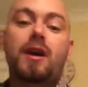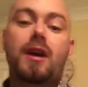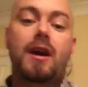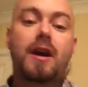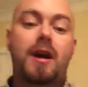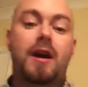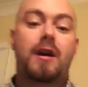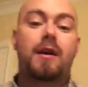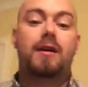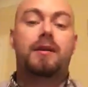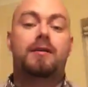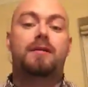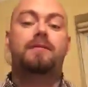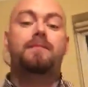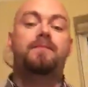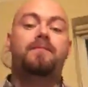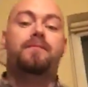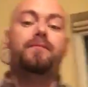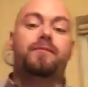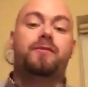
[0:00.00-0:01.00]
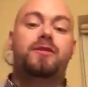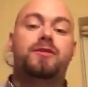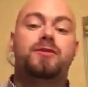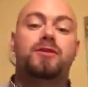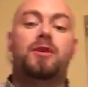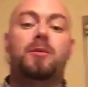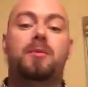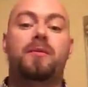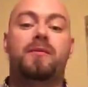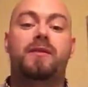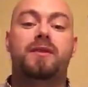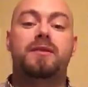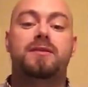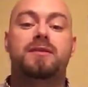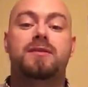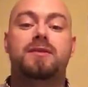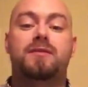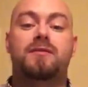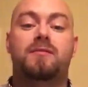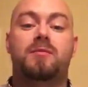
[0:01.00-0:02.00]
there's a couple of
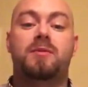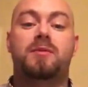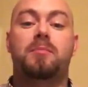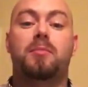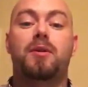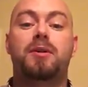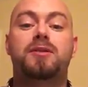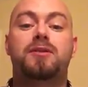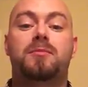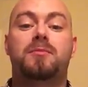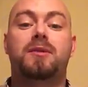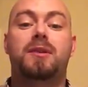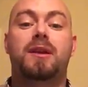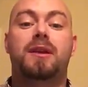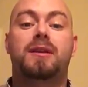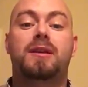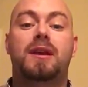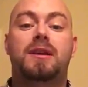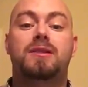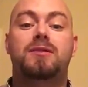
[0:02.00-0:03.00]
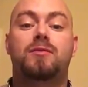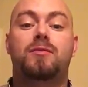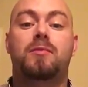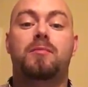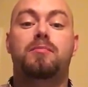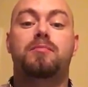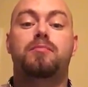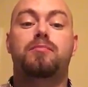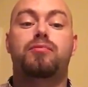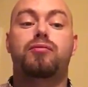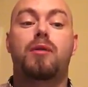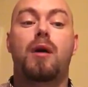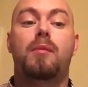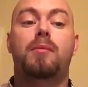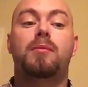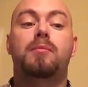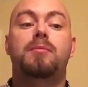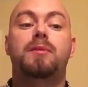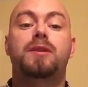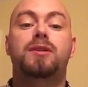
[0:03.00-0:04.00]
editions of it, but to buy something like that, you're
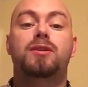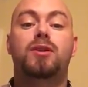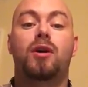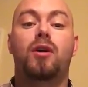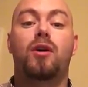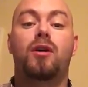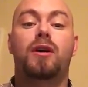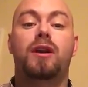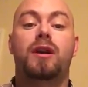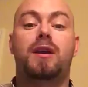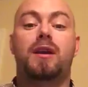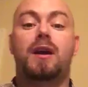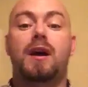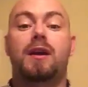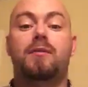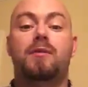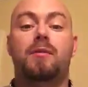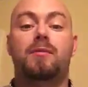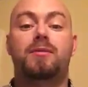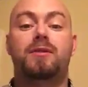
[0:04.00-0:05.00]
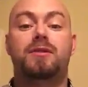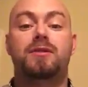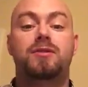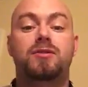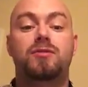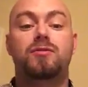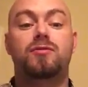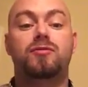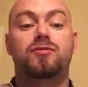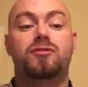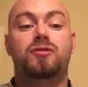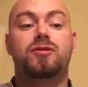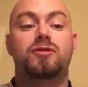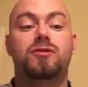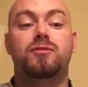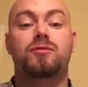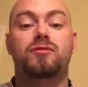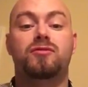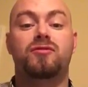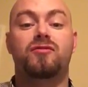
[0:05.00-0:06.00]
probably talking anywhere between 200 and
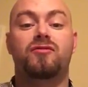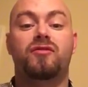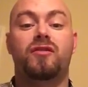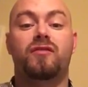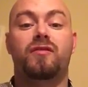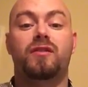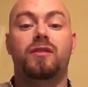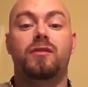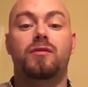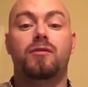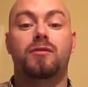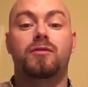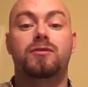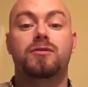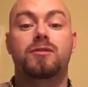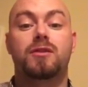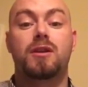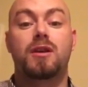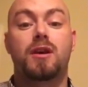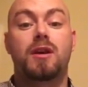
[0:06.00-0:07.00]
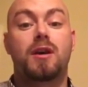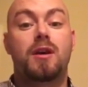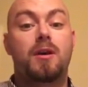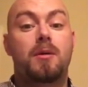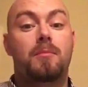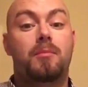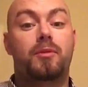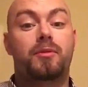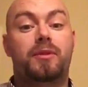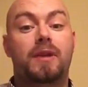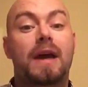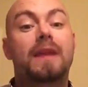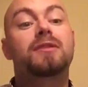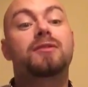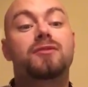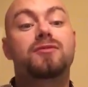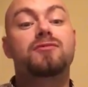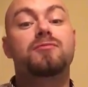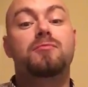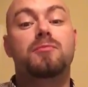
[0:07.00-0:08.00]
250 euros. But that
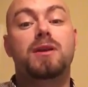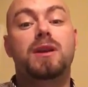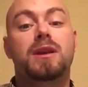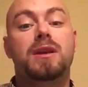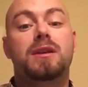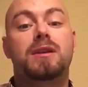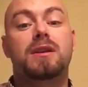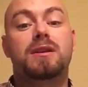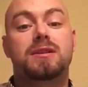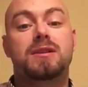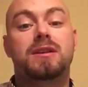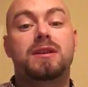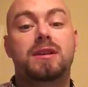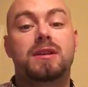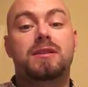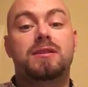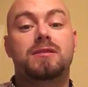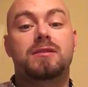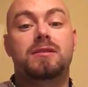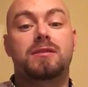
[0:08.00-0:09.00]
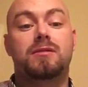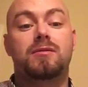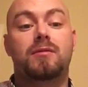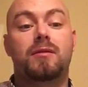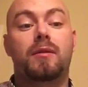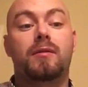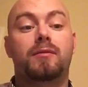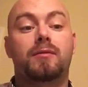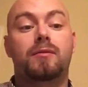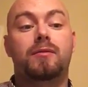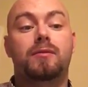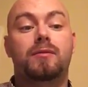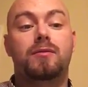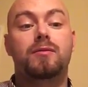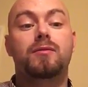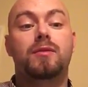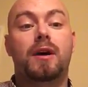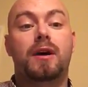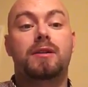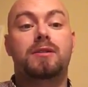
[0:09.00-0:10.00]
doesn't mean that you need to go out and
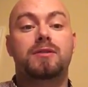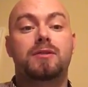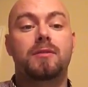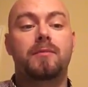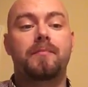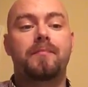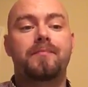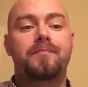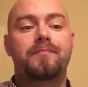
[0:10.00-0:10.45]
do that, you know?